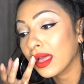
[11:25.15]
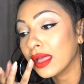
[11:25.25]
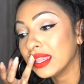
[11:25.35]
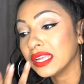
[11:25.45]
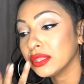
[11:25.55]

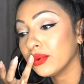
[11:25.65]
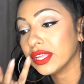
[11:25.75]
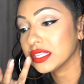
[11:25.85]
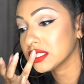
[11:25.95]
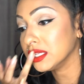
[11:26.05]
I like the way
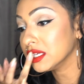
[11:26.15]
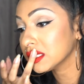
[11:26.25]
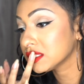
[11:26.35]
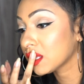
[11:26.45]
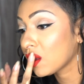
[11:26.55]
this
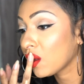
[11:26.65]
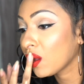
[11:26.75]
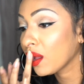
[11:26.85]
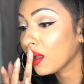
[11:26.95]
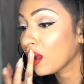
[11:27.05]
looks,
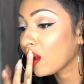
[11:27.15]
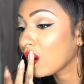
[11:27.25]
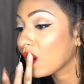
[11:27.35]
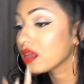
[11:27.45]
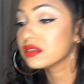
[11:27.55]

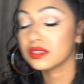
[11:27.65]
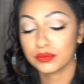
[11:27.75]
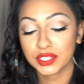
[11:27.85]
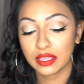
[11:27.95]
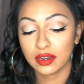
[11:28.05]
so
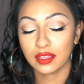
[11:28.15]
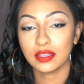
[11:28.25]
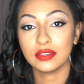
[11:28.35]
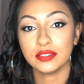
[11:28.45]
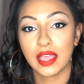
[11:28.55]
I'm just
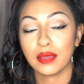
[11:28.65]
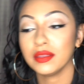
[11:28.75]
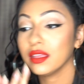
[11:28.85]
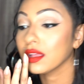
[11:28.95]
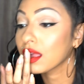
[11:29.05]
gonna dab
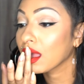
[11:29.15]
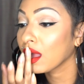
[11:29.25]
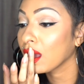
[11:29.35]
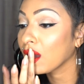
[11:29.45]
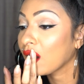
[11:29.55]
it
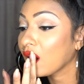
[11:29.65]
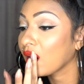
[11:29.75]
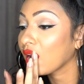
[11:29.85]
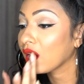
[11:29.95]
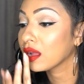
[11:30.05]

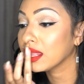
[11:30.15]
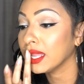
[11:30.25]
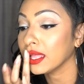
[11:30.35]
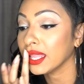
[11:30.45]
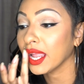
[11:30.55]

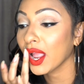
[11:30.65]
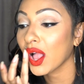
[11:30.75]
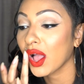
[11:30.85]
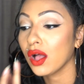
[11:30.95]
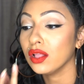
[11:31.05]
lightly
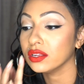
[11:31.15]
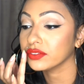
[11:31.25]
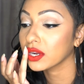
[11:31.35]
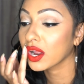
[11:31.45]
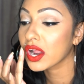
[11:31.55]
all
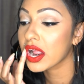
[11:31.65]
over.